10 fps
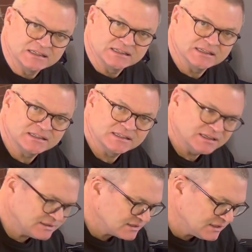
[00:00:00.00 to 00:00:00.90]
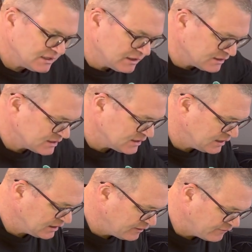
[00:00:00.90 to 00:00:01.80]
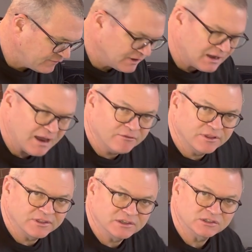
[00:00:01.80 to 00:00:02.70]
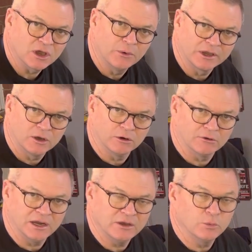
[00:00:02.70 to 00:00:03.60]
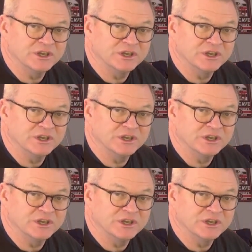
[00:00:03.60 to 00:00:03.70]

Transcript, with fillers: consistency and seeing if everything's going all right.